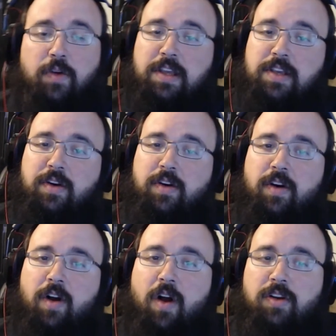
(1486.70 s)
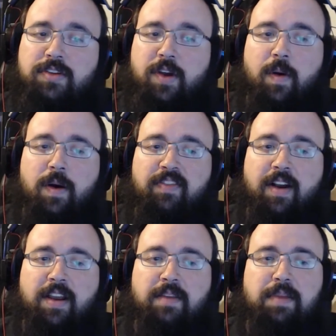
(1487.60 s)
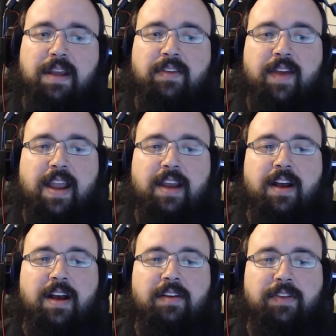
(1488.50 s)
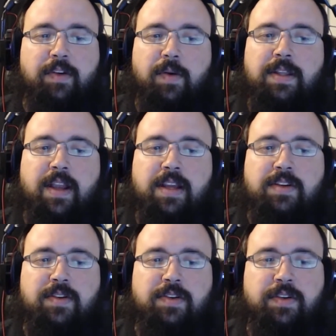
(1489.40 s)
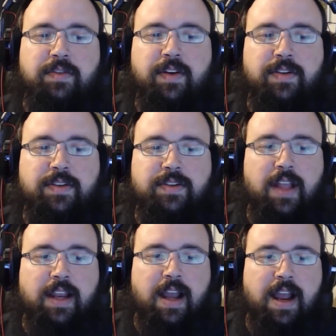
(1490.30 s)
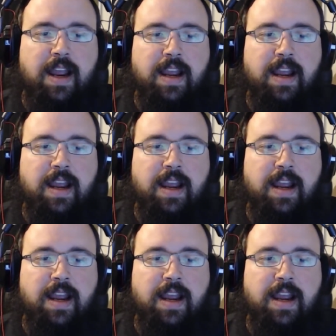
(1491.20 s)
that you're also a fucking big fan of the Green Lantern universe, like I am.